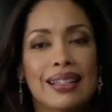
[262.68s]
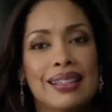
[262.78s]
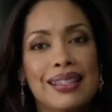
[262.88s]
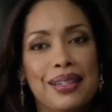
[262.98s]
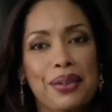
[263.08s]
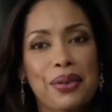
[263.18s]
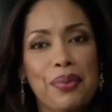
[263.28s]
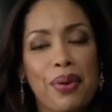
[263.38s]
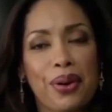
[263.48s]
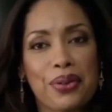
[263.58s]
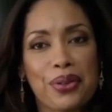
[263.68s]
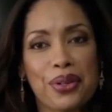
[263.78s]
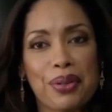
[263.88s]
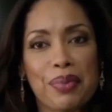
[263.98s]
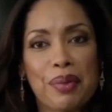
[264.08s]
Consider your
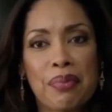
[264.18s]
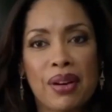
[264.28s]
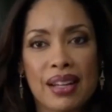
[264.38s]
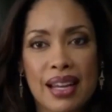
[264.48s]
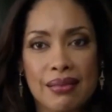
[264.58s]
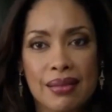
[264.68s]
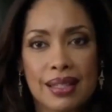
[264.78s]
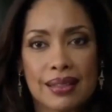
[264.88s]
partnership bought out.